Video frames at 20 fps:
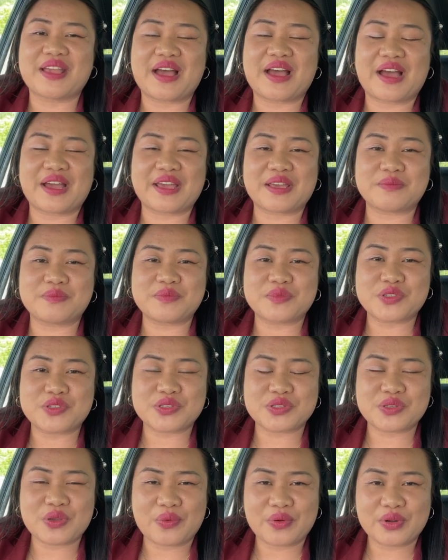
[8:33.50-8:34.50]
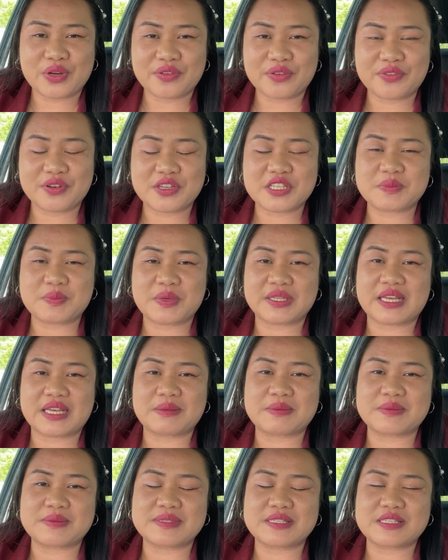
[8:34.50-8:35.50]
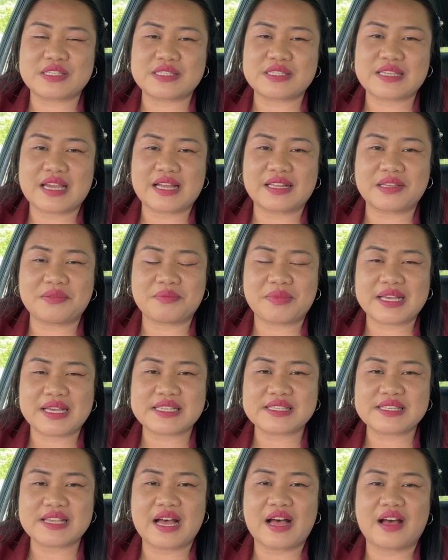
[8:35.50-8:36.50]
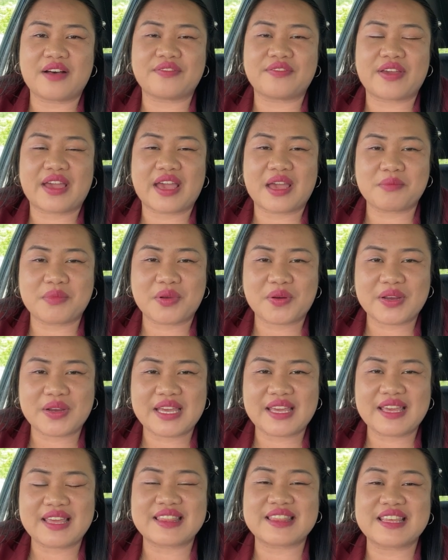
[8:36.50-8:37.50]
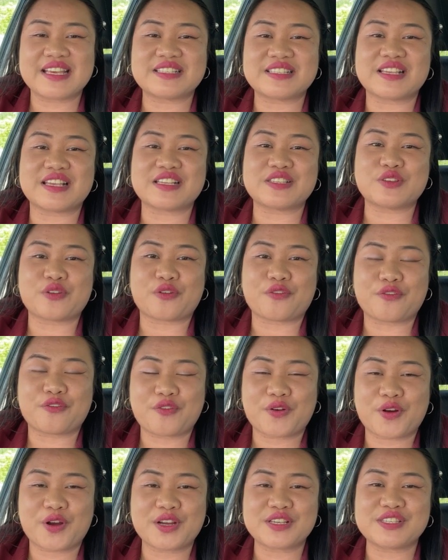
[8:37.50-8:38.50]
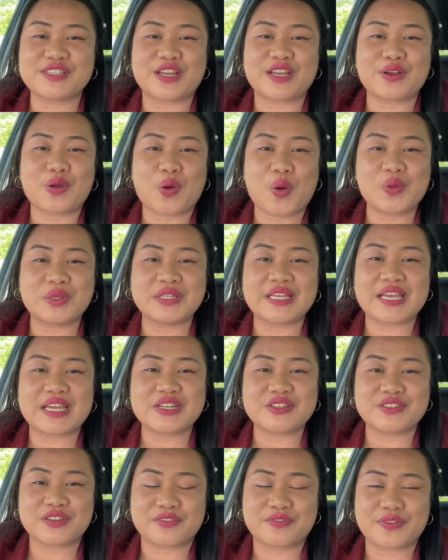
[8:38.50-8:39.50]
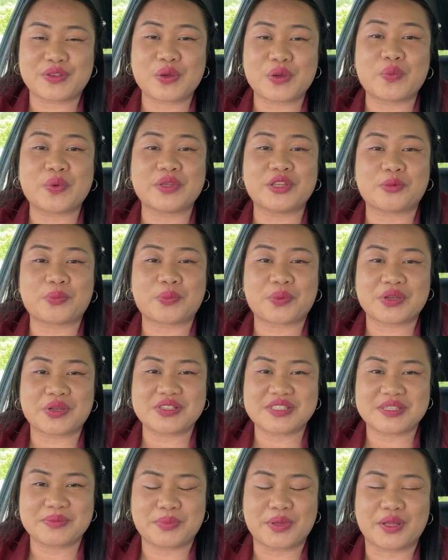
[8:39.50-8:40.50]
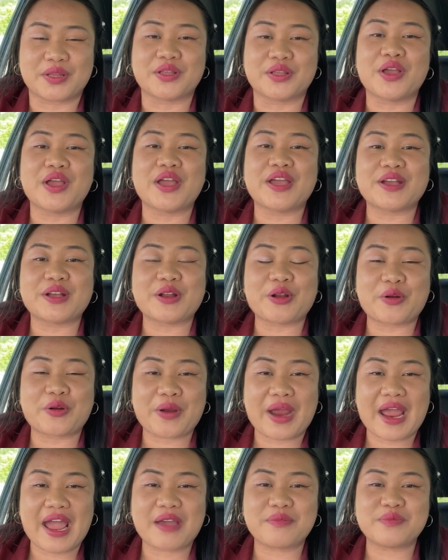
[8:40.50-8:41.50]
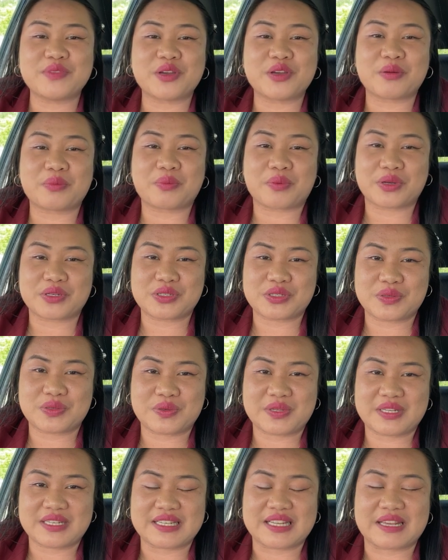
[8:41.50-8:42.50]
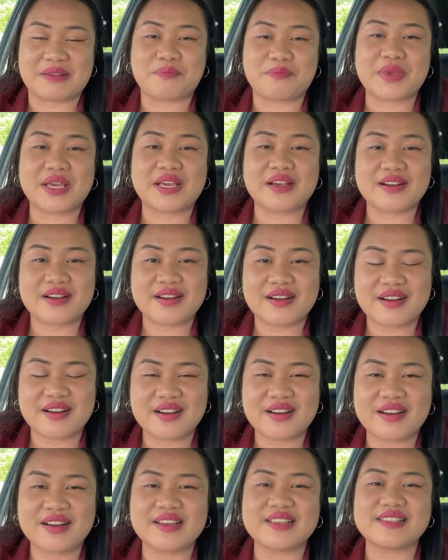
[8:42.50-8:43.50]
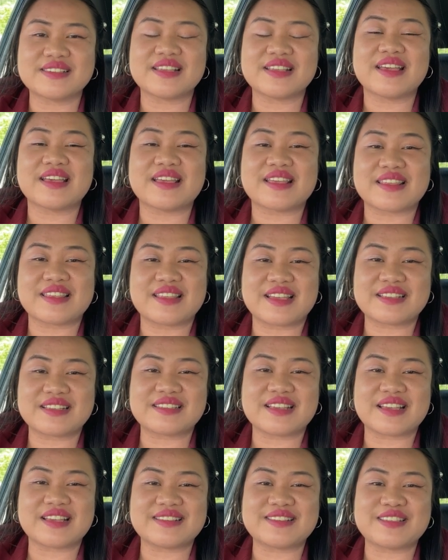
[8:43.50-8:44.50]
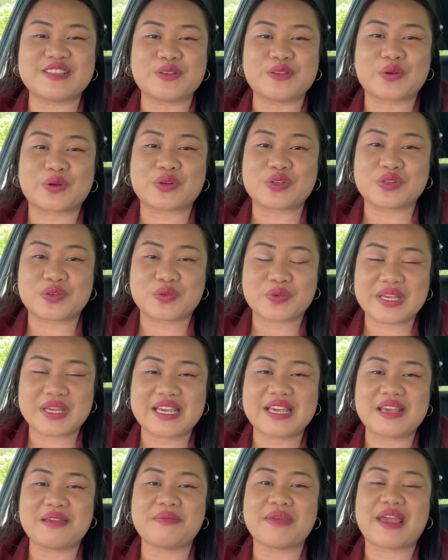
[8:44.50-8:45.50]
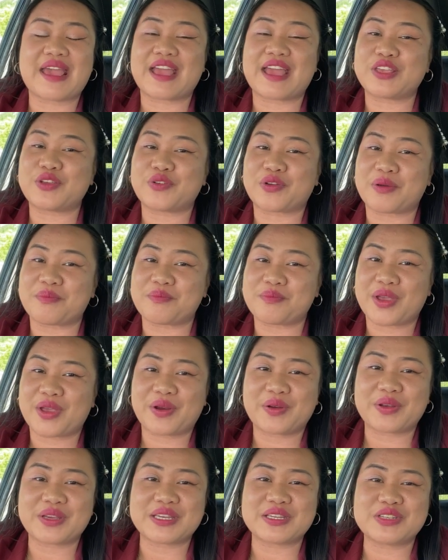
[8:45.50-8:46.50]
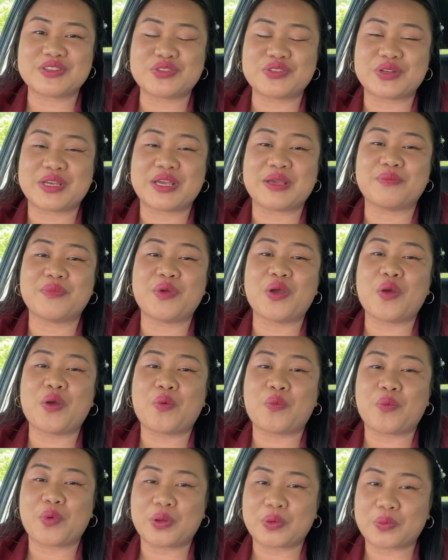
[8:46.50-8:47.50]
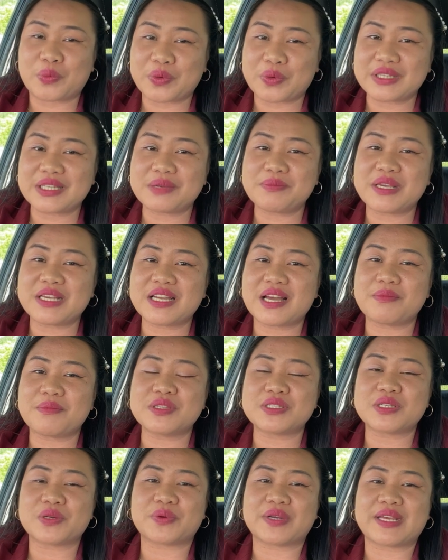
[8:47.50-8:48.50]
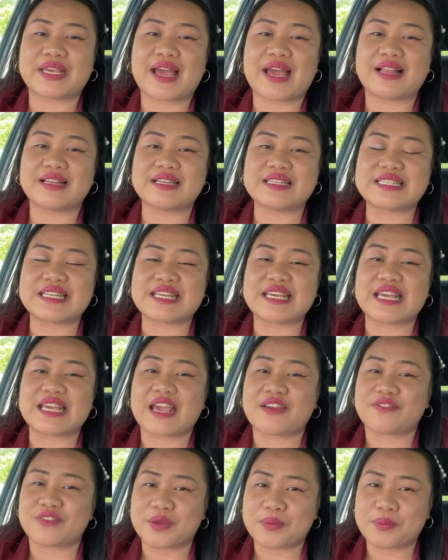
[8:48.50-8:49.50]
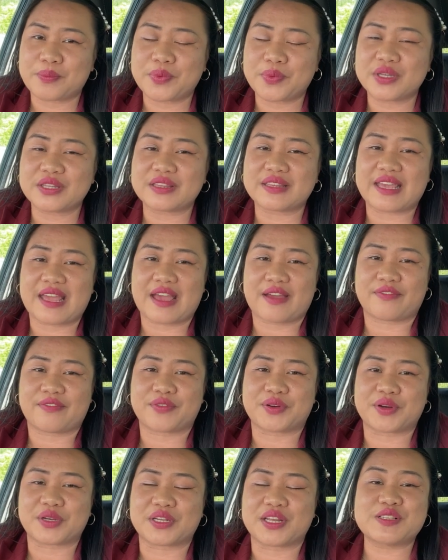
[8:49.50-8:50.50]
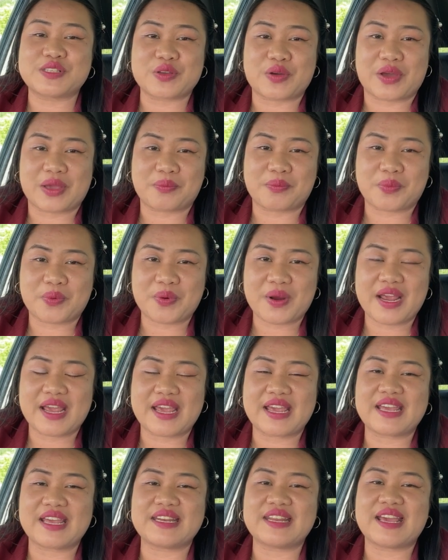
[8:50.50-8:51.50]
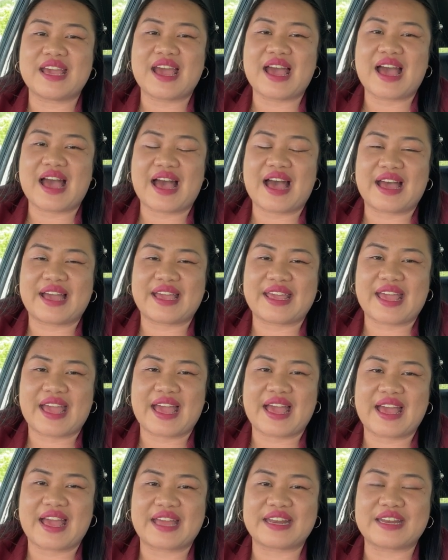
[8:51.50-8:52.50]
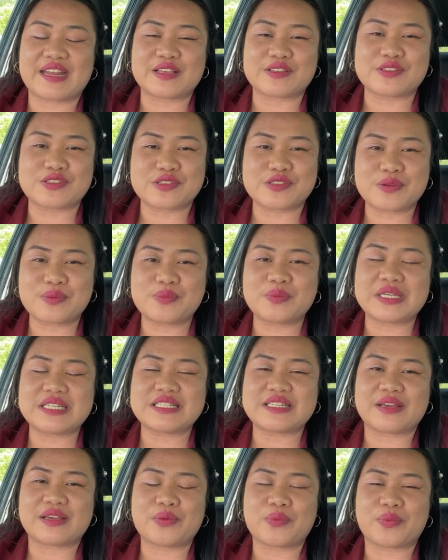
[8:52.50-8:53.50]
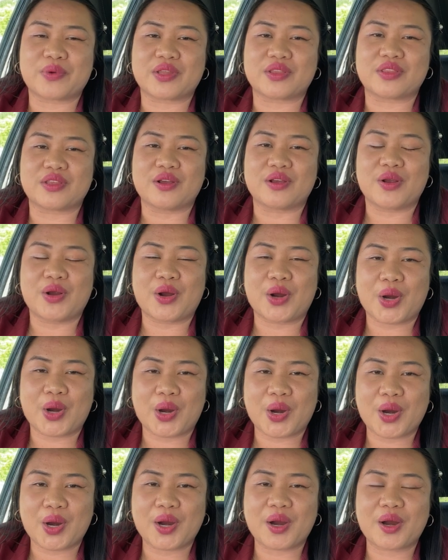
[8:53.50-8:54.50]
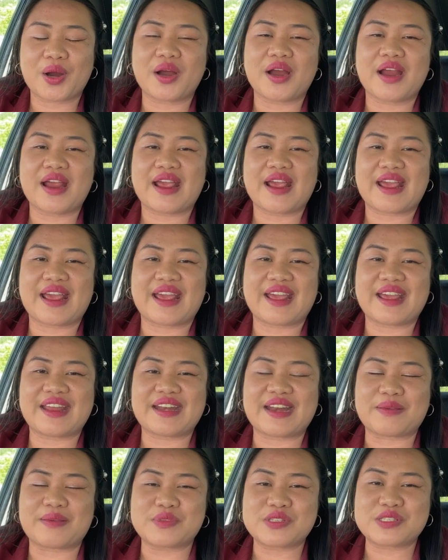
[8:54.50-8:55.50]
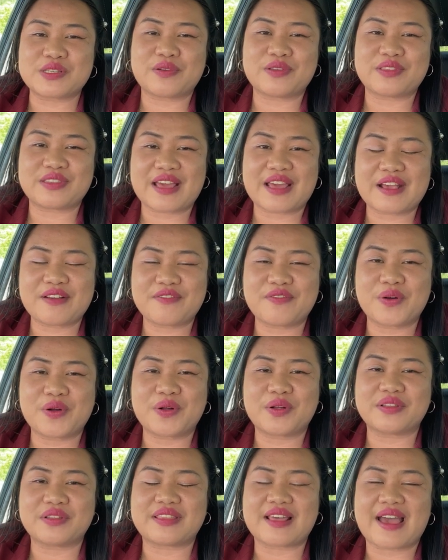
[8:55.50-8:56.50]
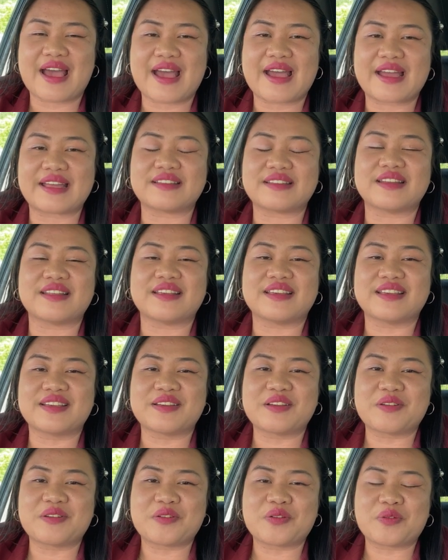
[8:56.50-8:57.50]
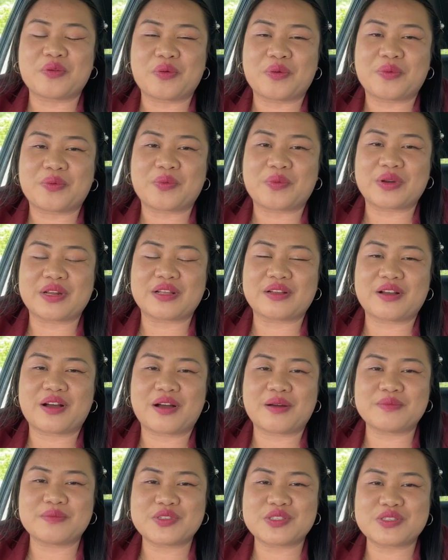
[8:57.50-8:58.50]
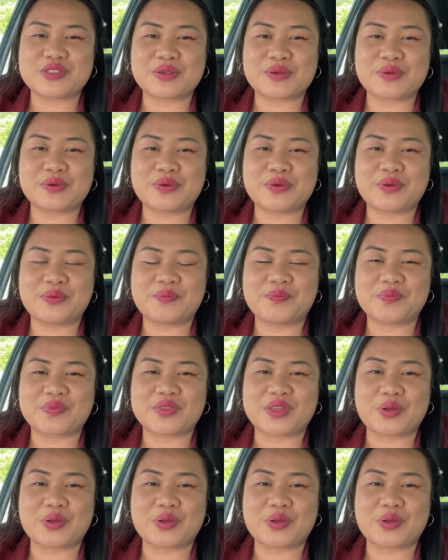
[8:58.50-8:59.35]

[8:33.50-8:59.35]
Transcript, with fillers: I am so nervous, but I'm telling myself, Emmary, this is your first and only interview with the principal grab the opportunity because this is your dream and your American dream will really become into reality if you put the effort. So I prayed, I had a Zoom meeting with her and I'm so thankful that when it comes to the